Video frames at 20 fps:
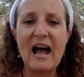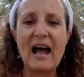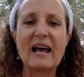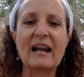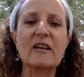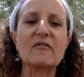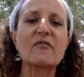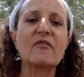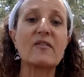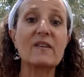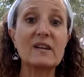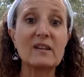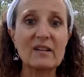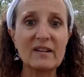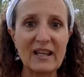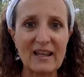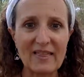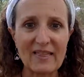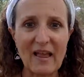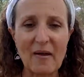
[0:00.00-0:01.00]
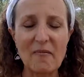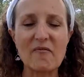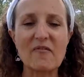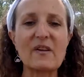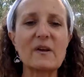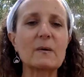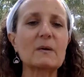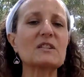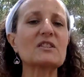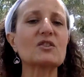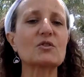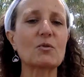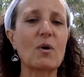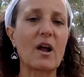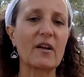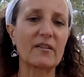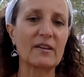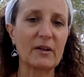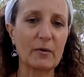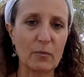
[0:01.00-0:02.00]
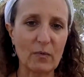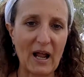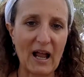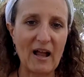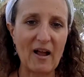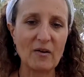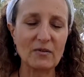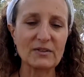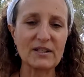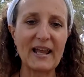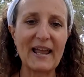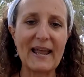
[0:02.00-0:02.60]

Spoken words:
And I'm feeling them very strongly around.